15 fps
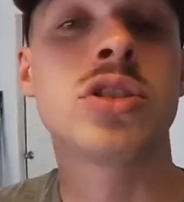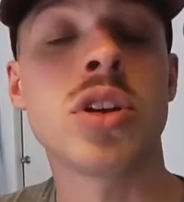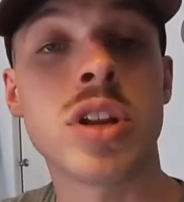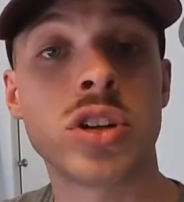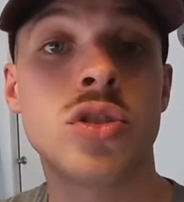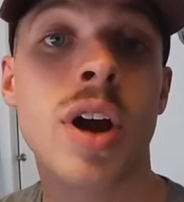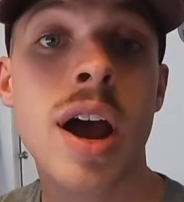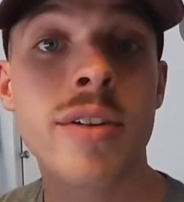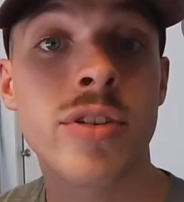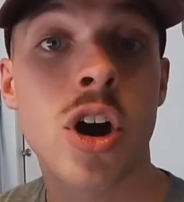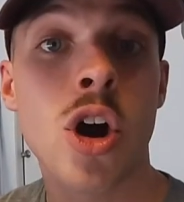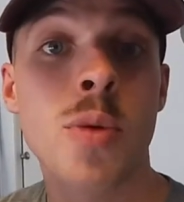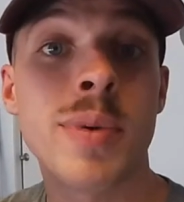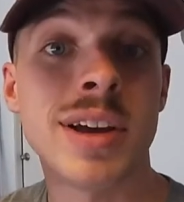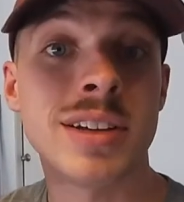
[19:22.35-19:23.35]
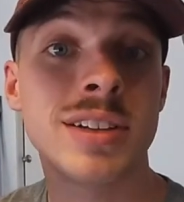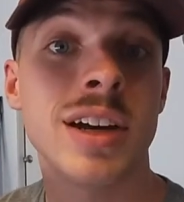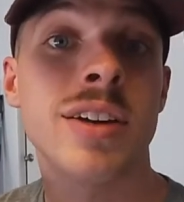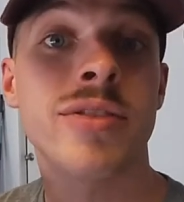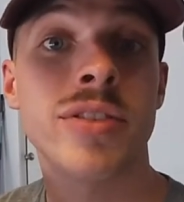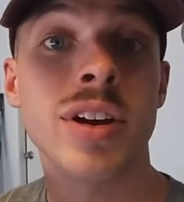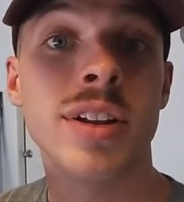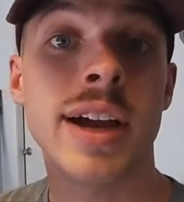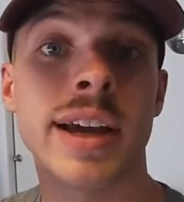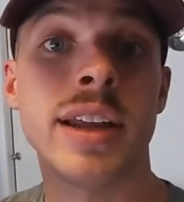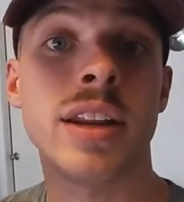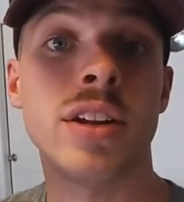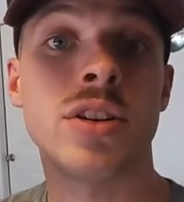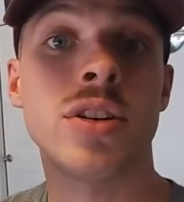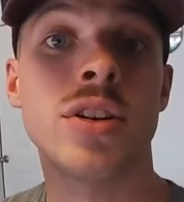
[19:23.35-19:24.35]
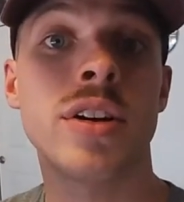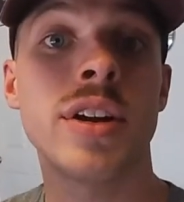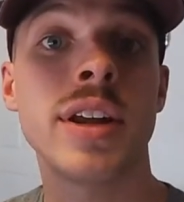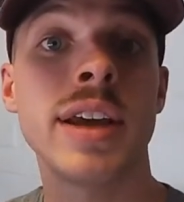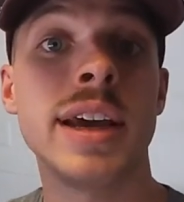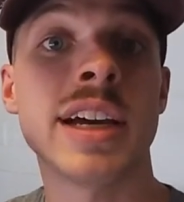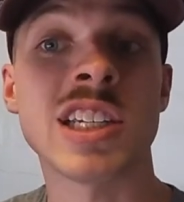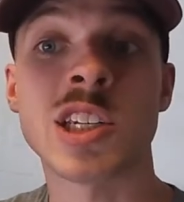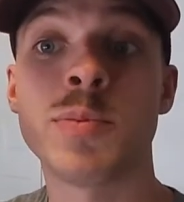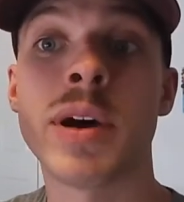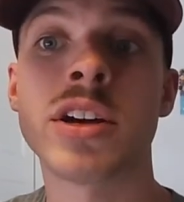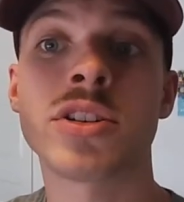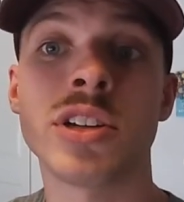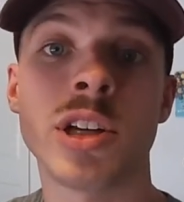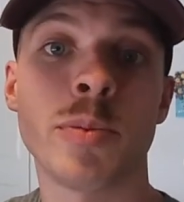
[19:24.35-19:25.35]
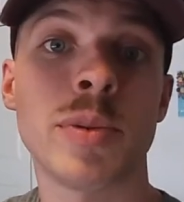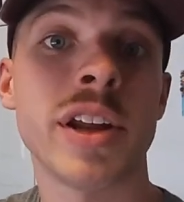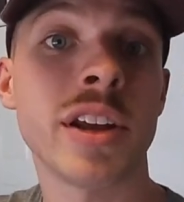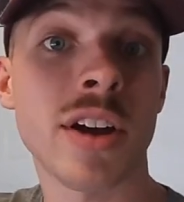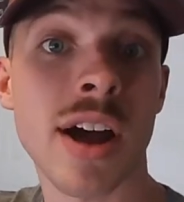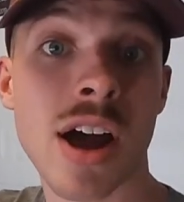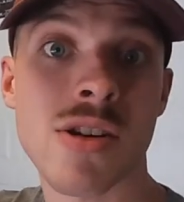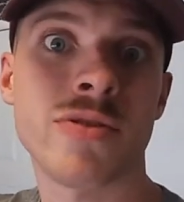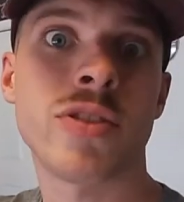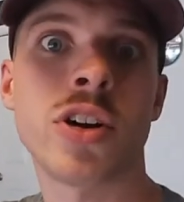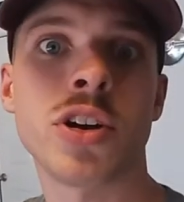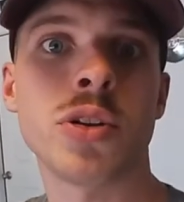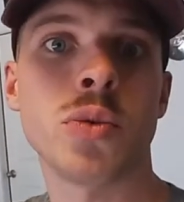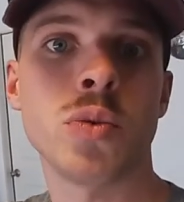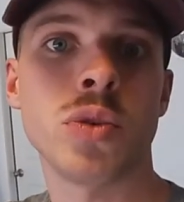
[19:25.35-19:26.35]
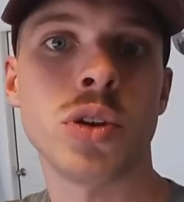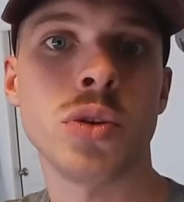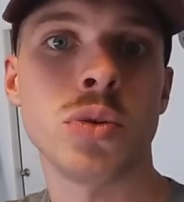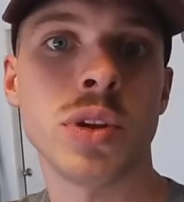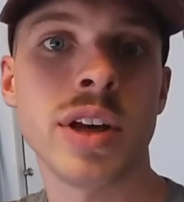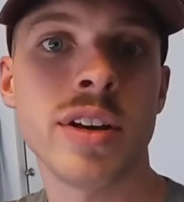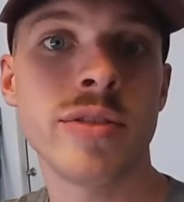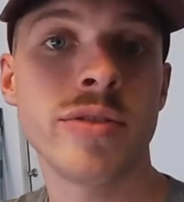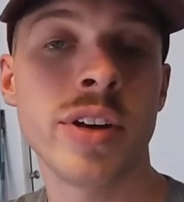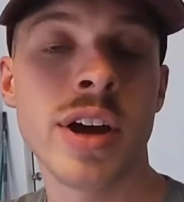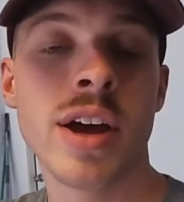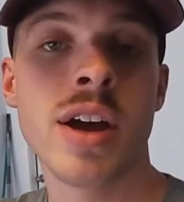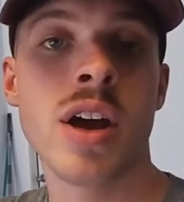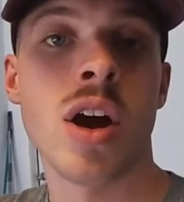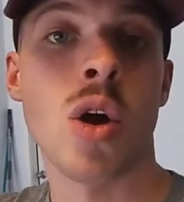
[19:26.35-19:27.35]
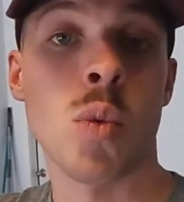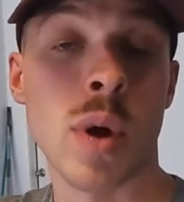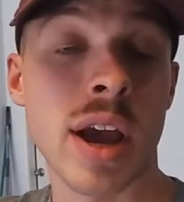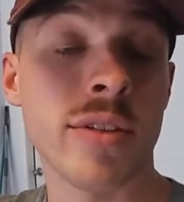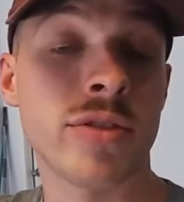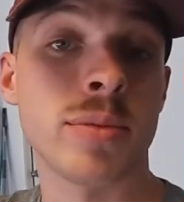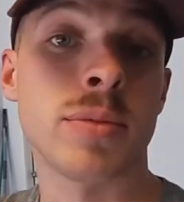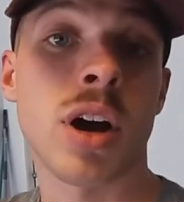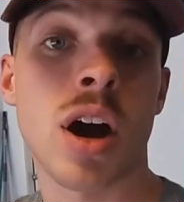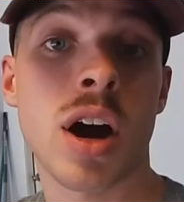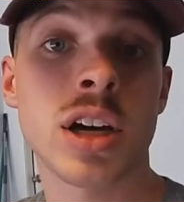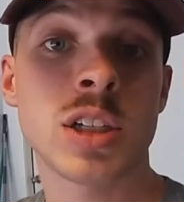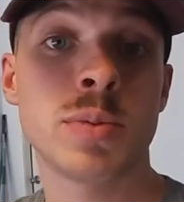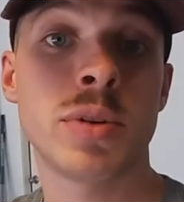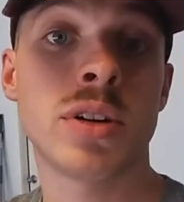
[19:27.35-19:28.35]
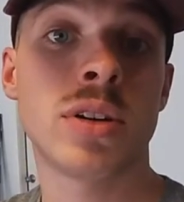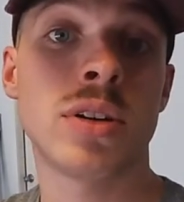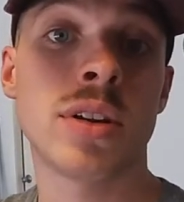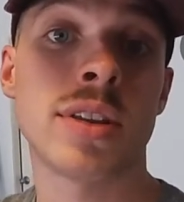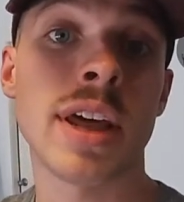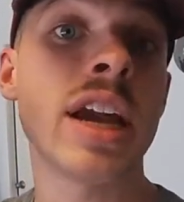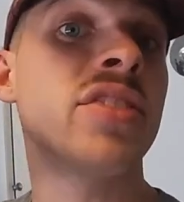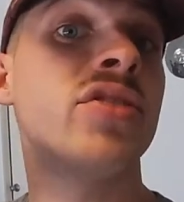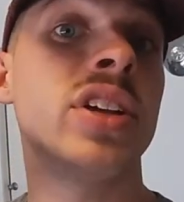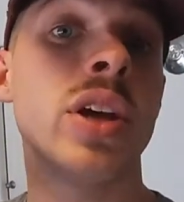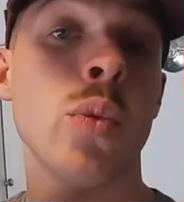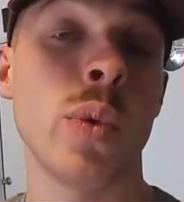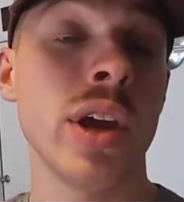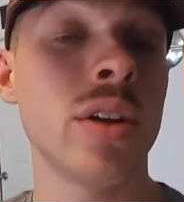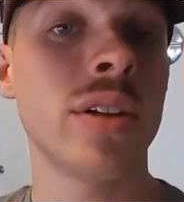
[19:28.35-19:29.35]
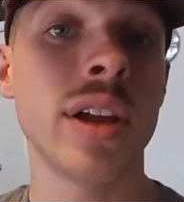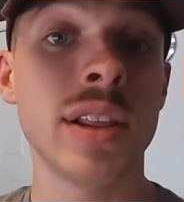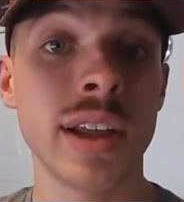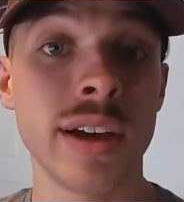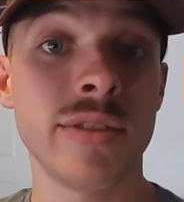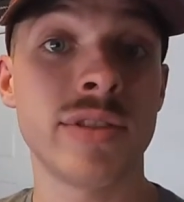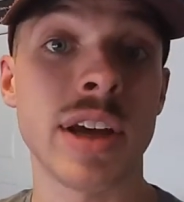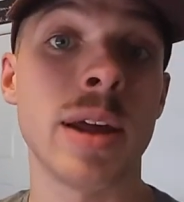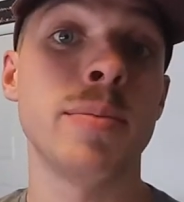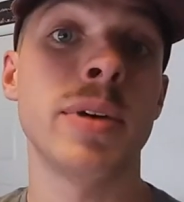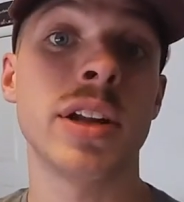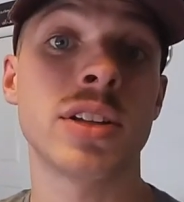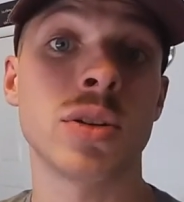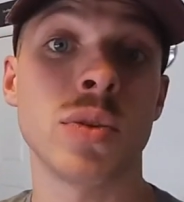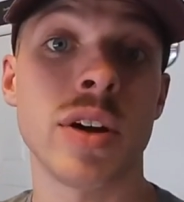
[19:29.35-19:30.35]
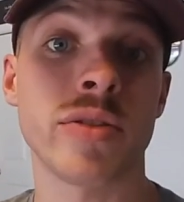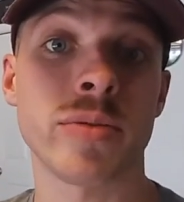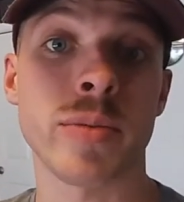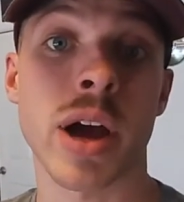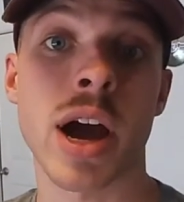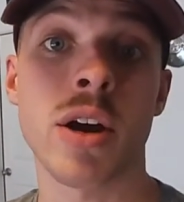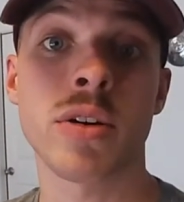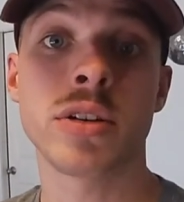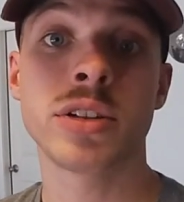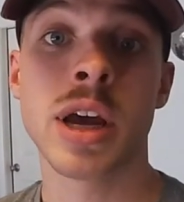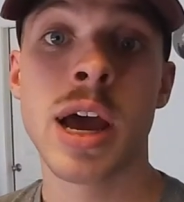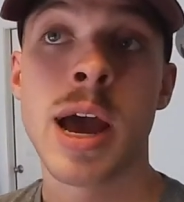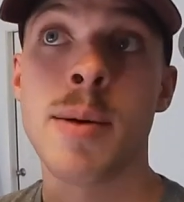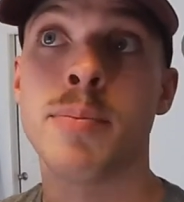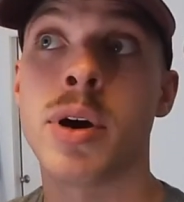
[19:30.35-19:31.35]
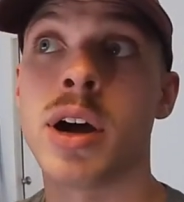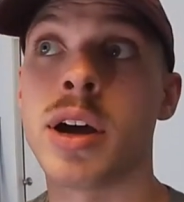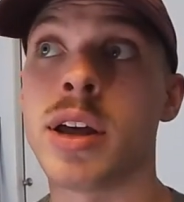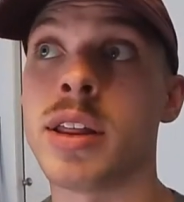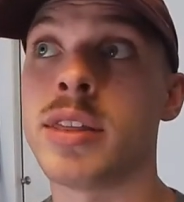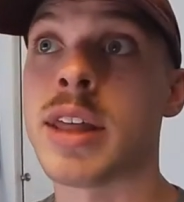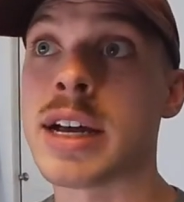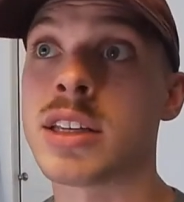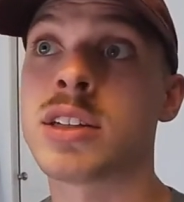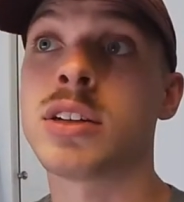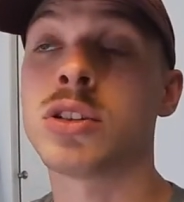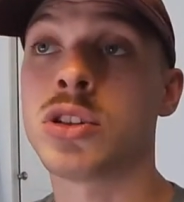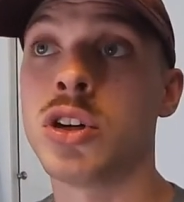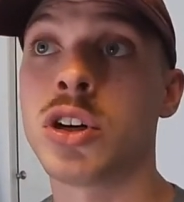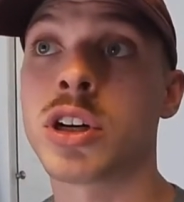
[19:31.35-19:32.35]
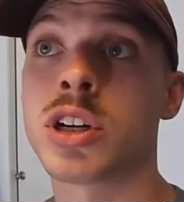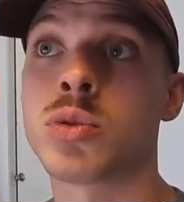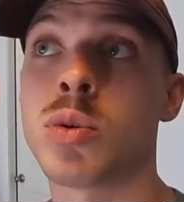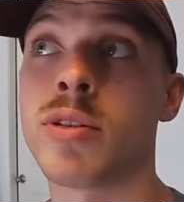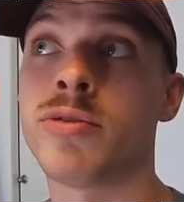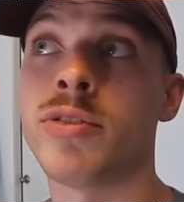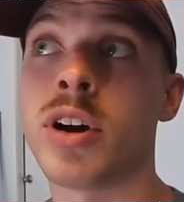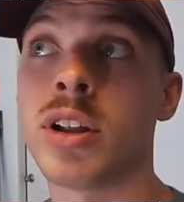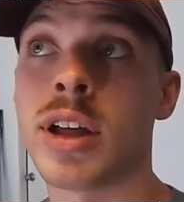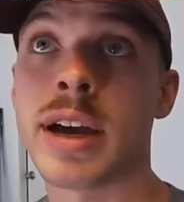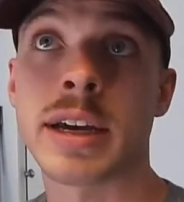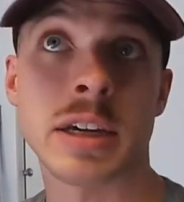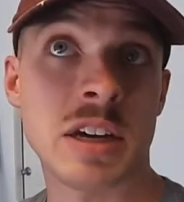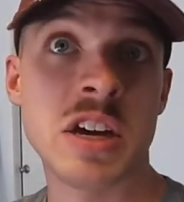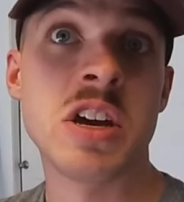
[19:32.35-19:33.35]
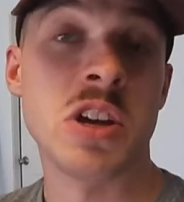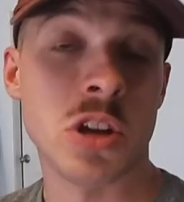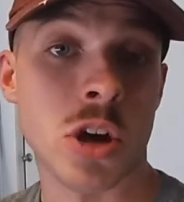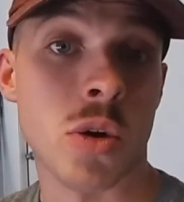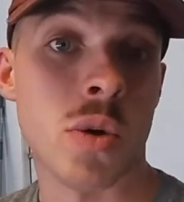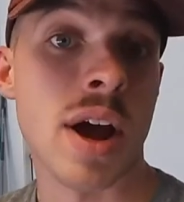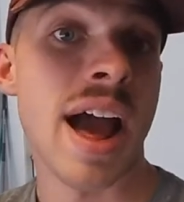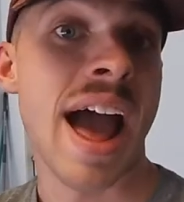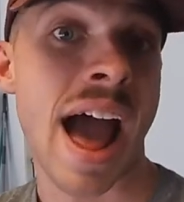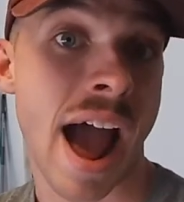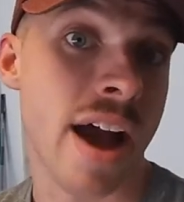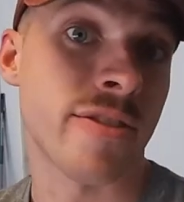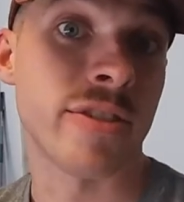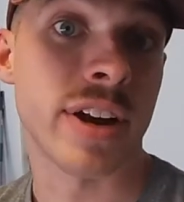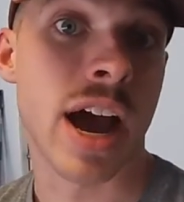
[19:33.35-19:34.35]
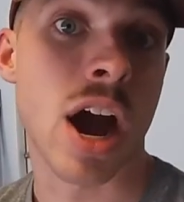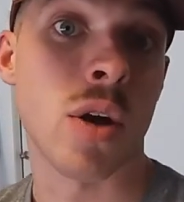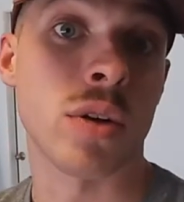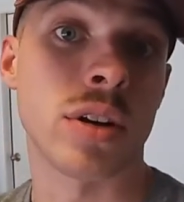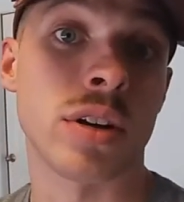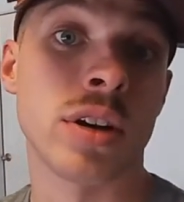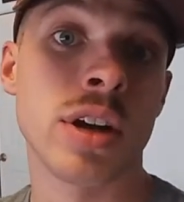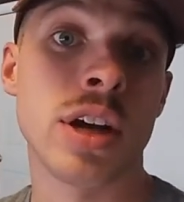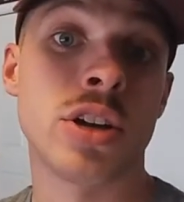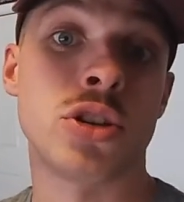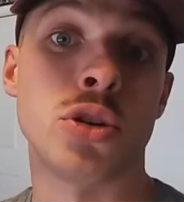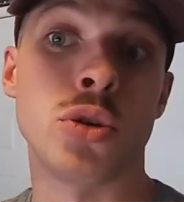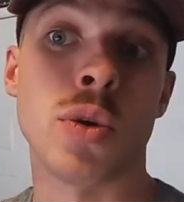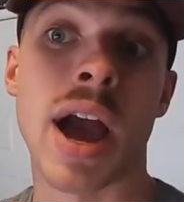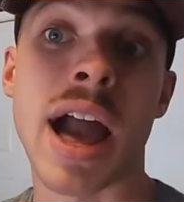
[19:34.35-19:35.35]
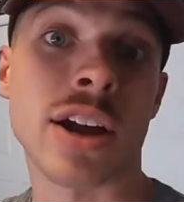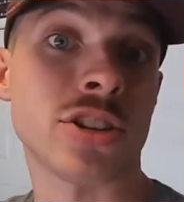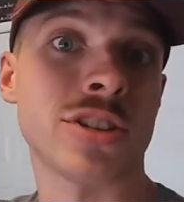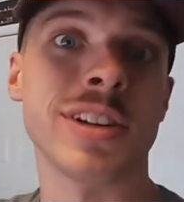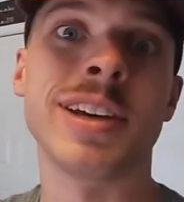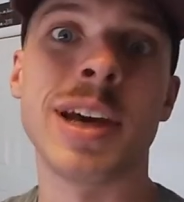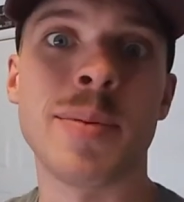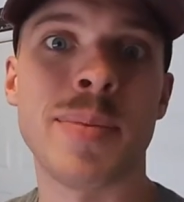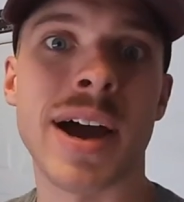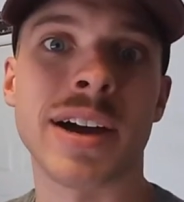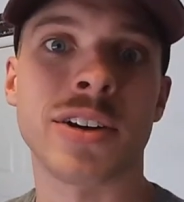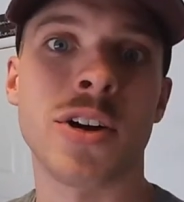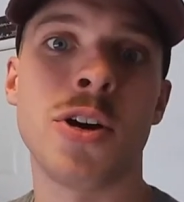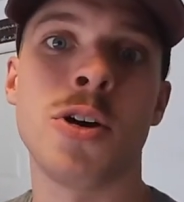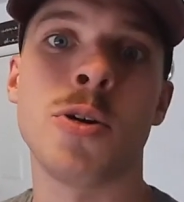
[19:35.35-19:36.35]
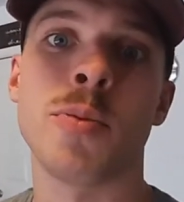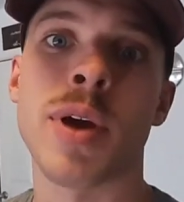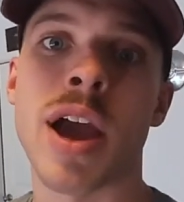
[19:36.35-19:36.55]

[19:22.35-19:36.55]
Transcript: So the drive home is gonna feel like an eternity, especially depending on how far you live away from the hospital. Thankfully, we only live 10 minutes away from ours, but that still took us what felt like, half an hour to actually get back home.